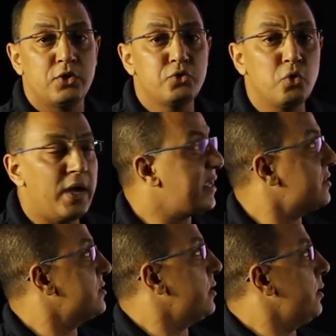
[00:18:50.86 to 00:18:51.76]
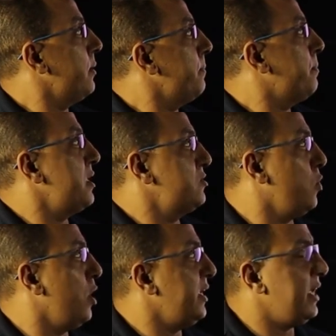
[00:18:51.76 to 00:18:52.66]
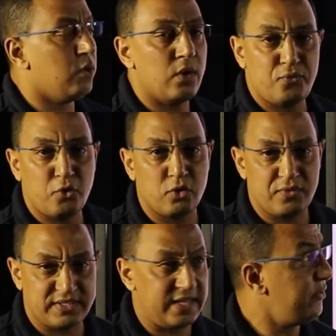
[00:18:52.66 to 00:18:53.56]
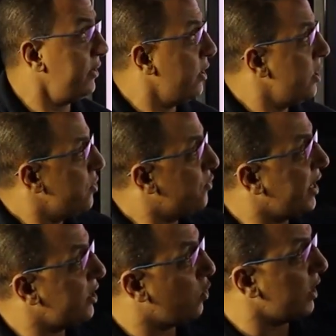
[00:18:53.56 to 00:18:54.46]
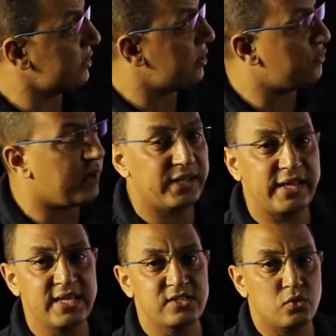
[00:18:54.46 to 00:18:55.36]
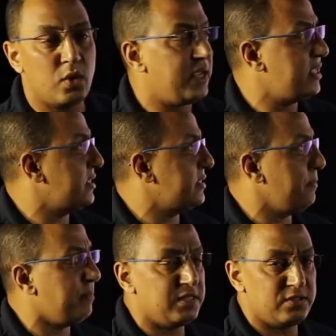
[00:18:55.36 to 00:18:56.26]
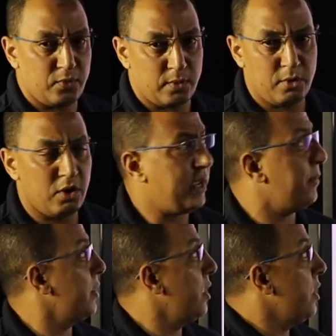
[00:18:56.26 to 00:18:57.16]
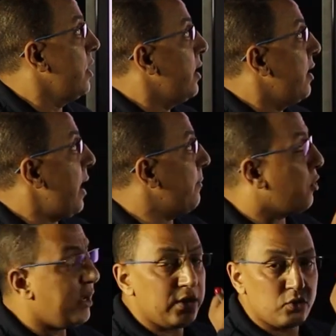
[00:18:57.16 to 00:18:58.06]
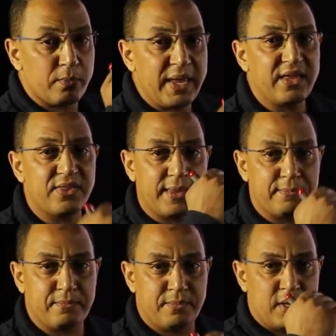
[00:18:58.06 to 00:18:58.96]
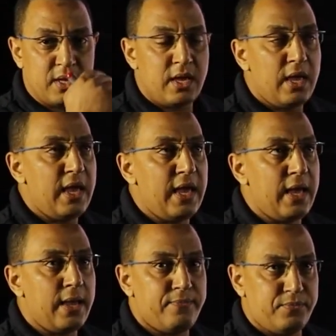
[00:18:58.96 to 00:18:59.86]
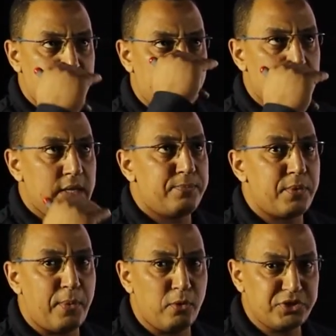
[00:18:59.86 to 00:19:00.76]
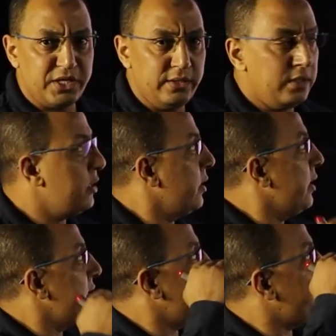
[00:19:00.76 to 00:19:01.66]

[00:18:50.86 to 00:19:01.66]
2x plus y equal 4 over 7. Find what? Find x to y in the simplest form. Okay, I'm going to make them a proportion. The